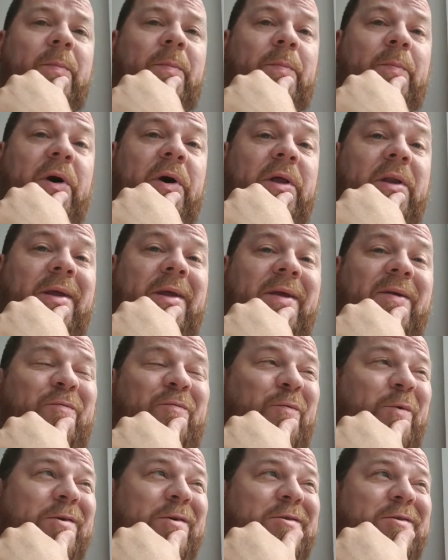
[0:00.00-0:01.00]
But
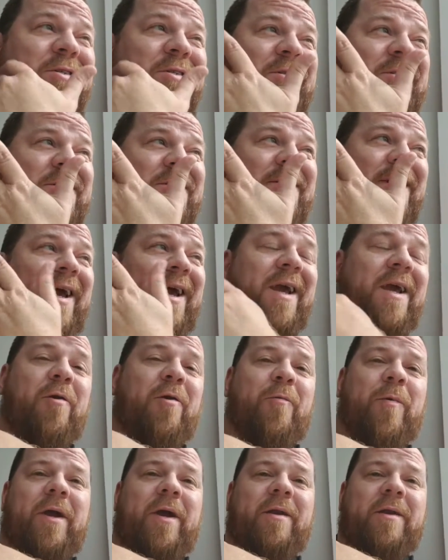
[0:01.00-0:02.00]
if we're just
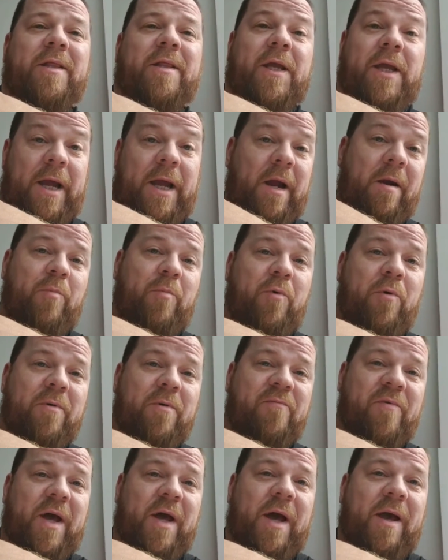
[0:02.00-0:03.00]
hanging around in the
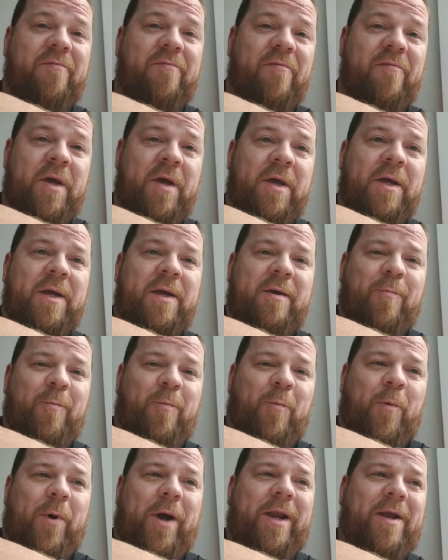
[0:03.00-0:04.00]
airport of life,
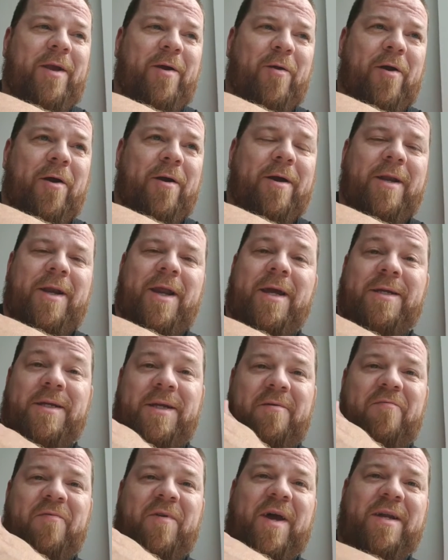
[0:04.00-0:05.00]
waiting on our
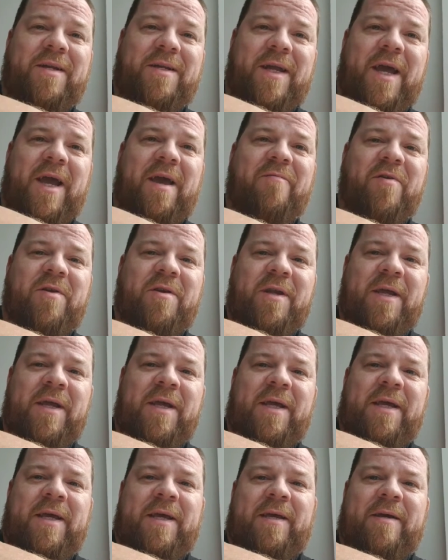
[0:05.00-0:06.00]
connecting flight to
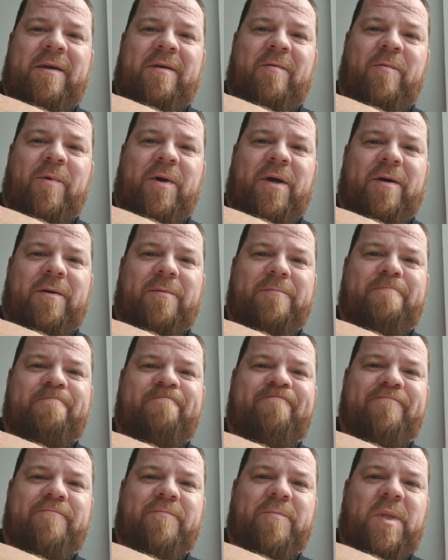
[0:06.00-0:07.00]
heaven,
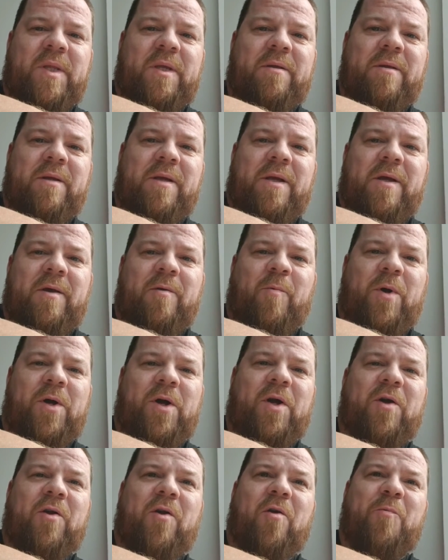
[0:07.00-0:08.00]
well,
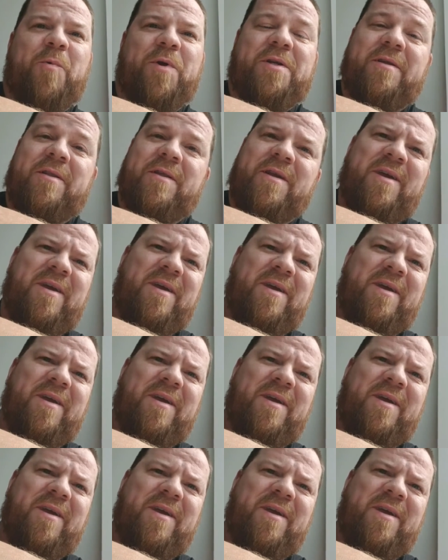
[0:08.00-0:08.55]
what good are we to the